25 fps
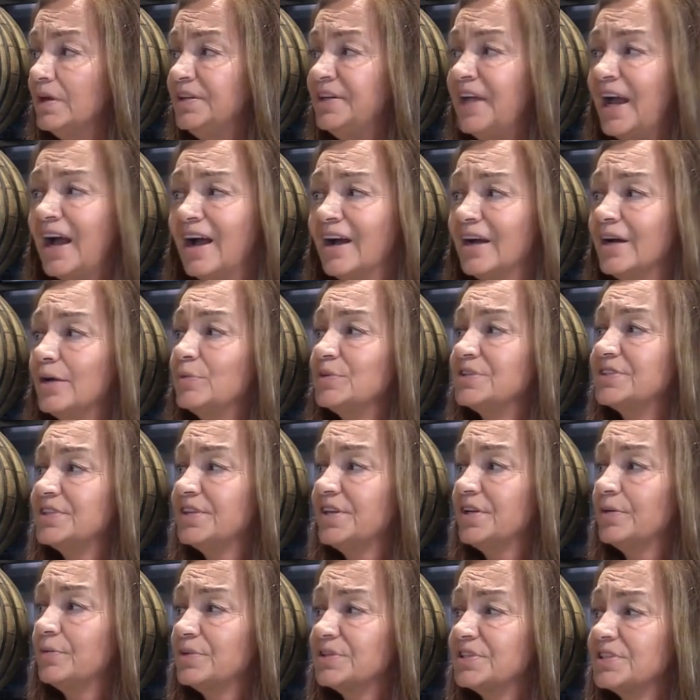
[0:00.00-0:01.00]
yeah, it
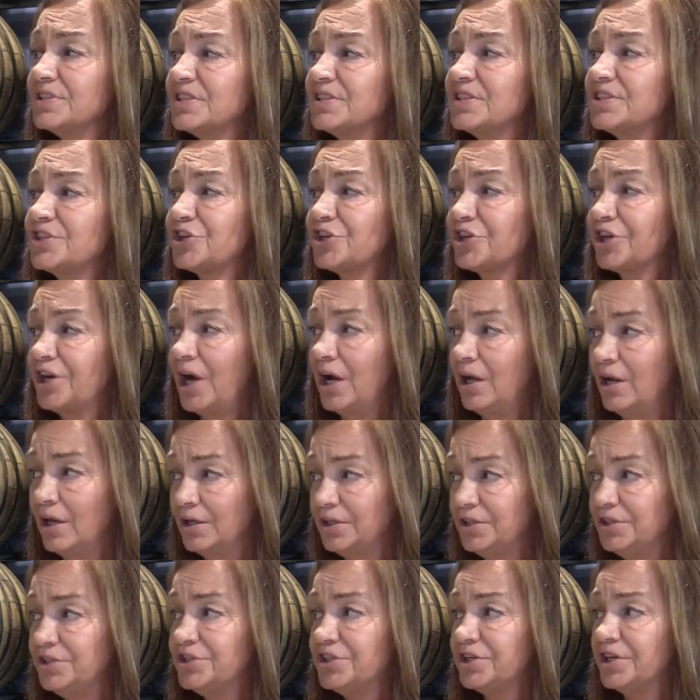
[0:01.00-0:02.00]
was this
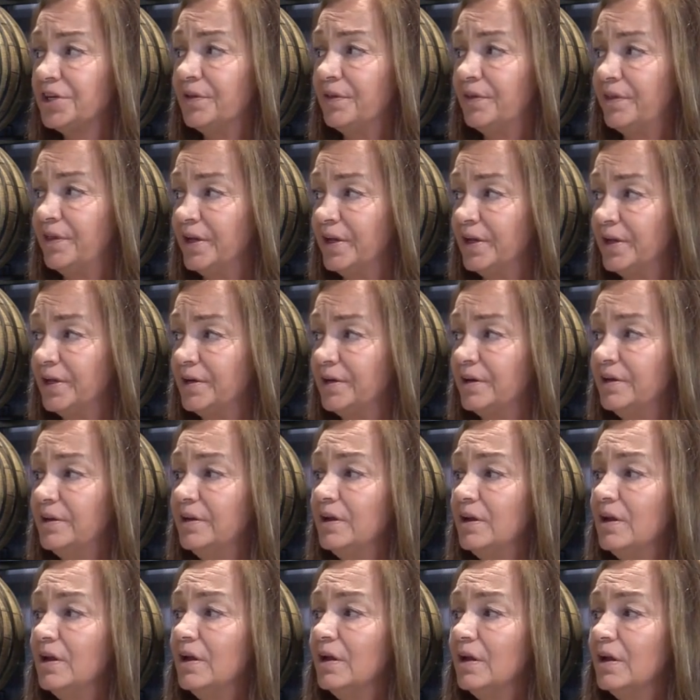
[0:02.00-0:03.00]
challenge. And then